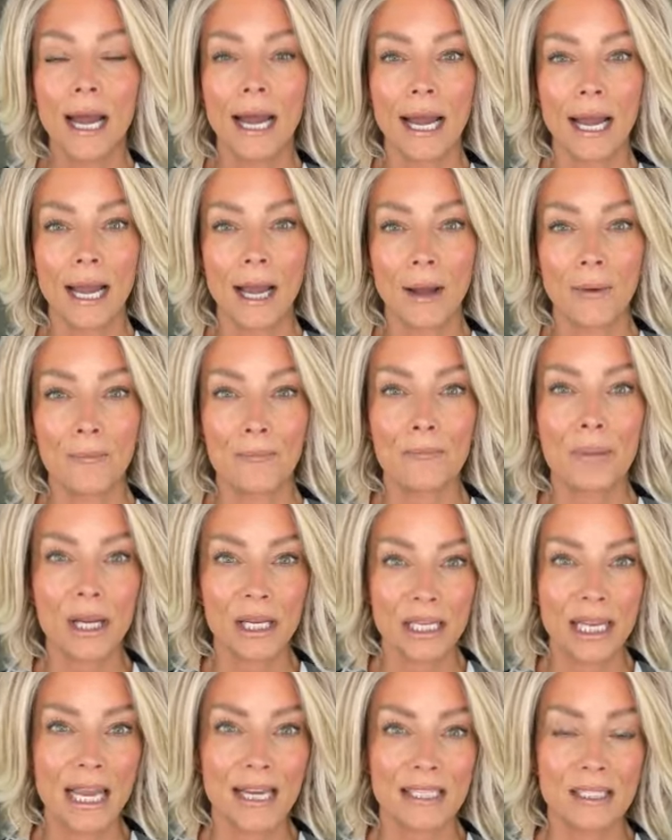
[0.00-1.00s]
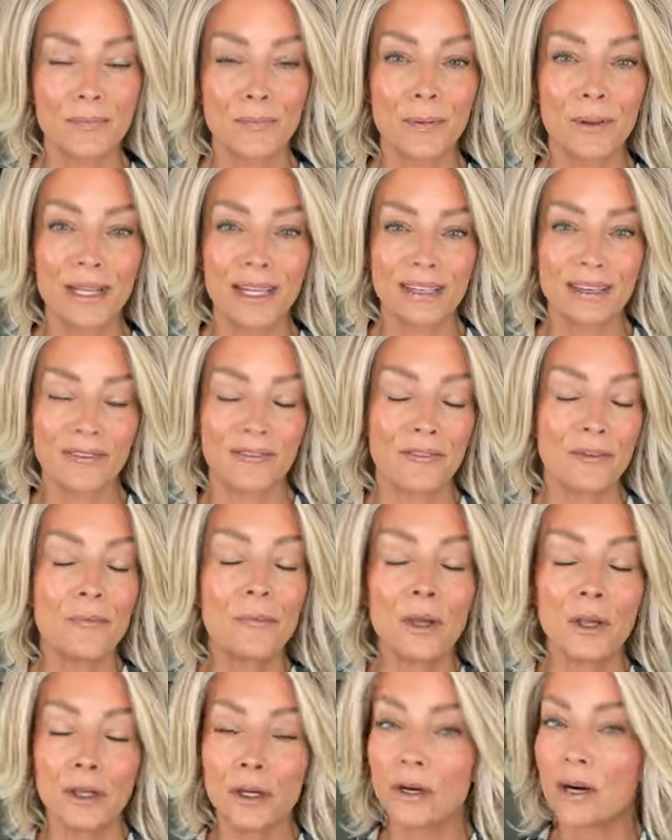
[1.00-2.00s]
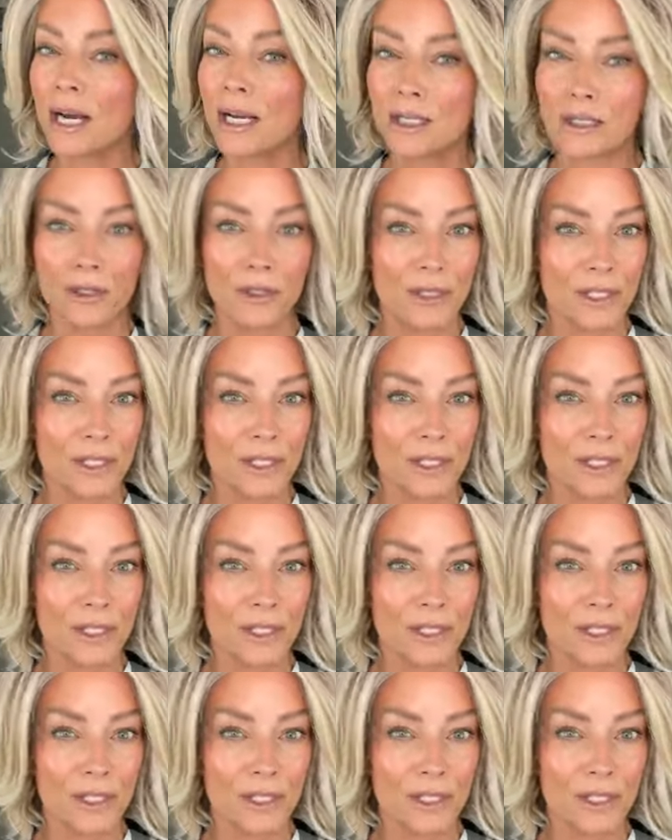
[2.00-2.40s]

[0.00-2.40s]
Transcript: Um, but yes, please familiarize